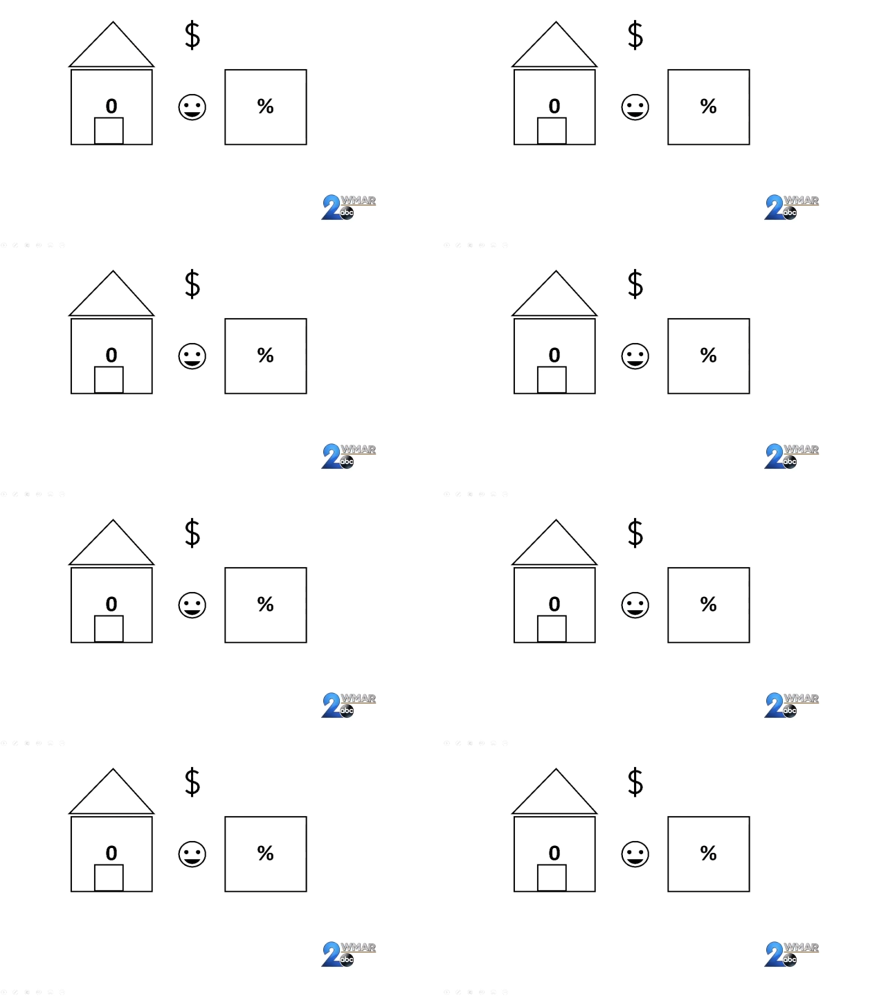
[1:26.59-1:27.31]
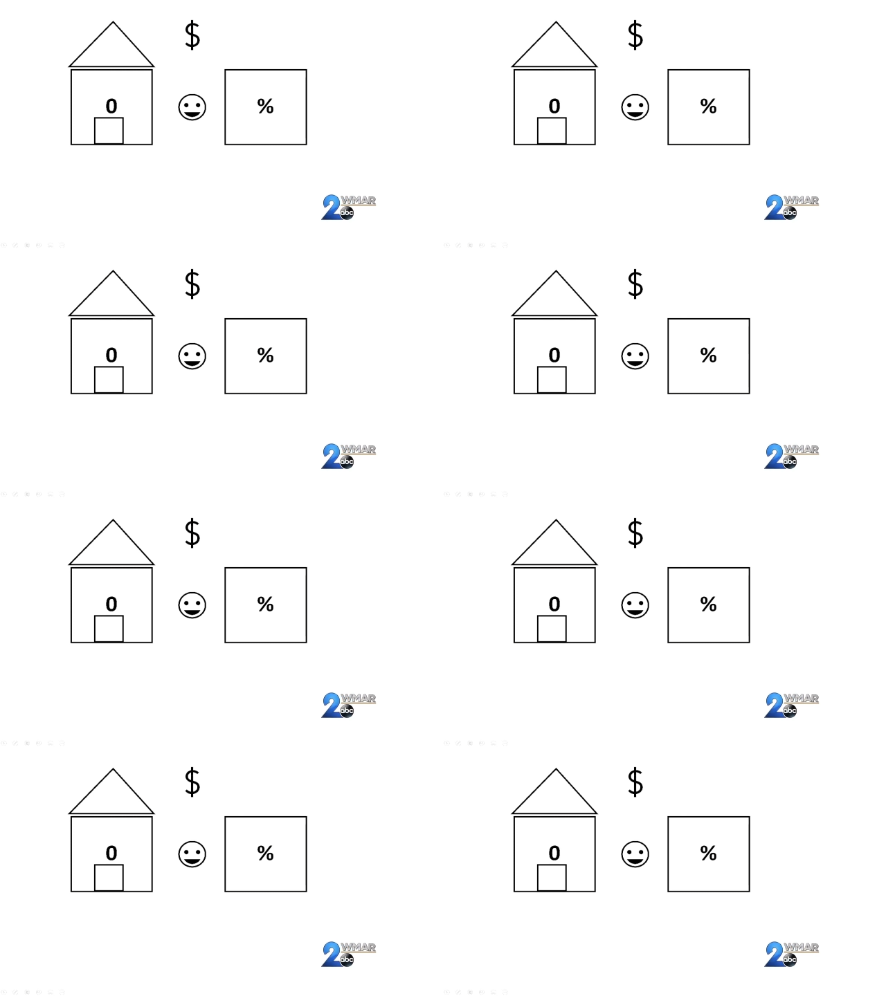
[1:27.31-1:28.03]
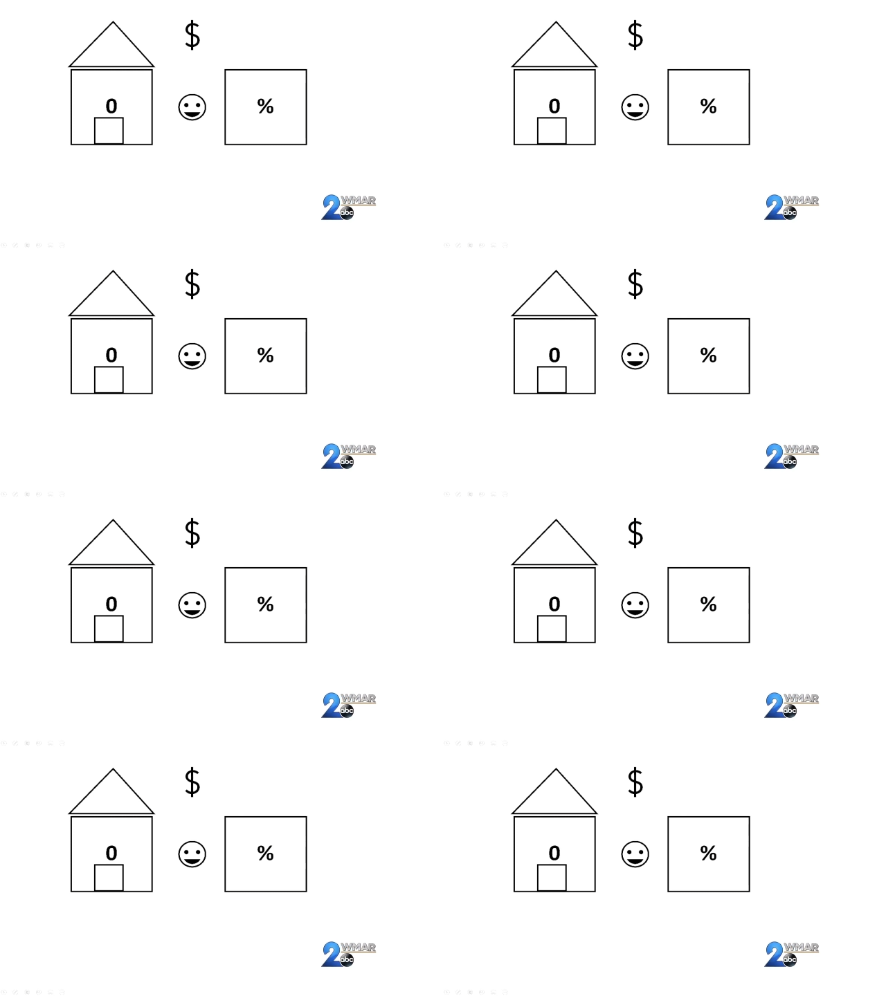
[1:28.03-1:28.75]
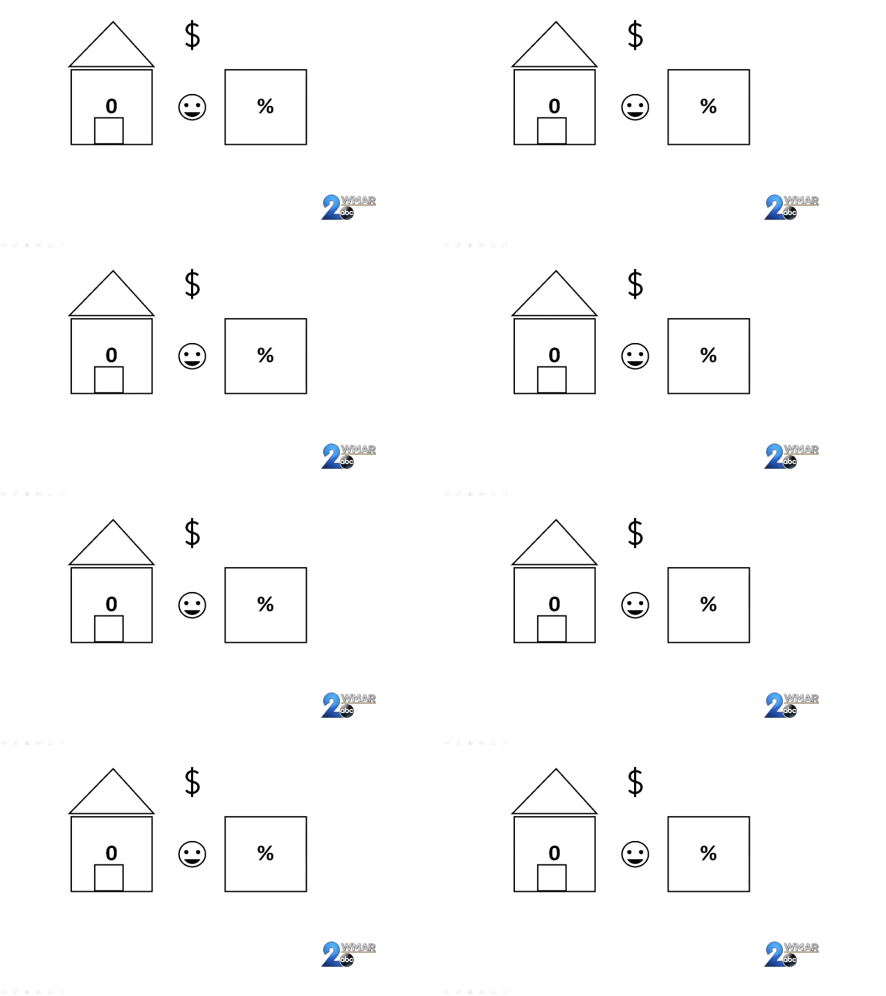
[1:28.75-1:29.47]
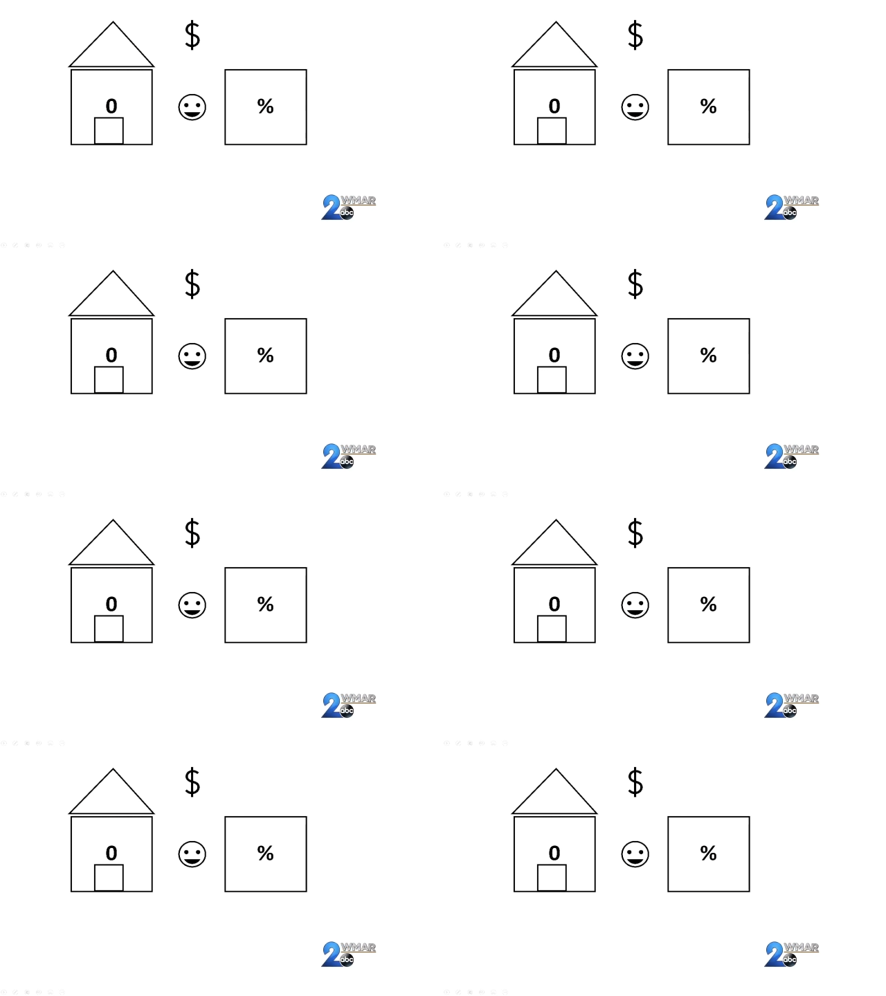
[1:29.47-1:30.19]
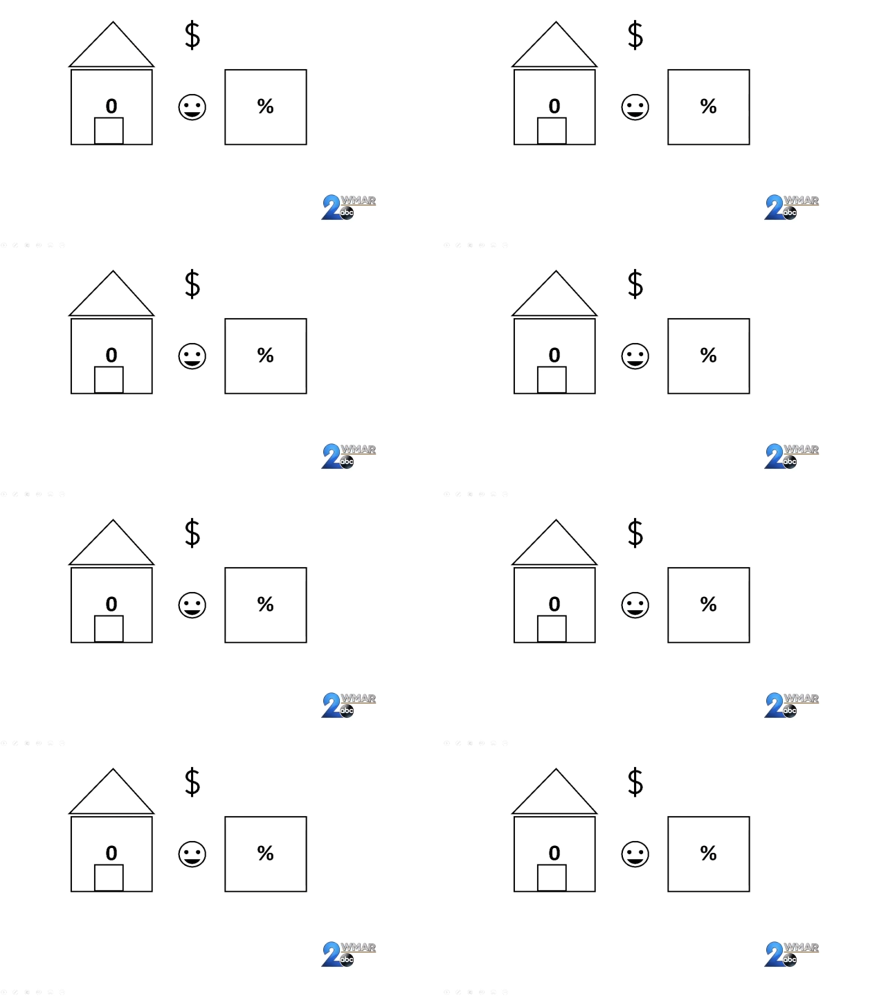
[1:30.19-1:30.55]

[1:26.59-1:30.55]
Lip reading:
(no speaker visible)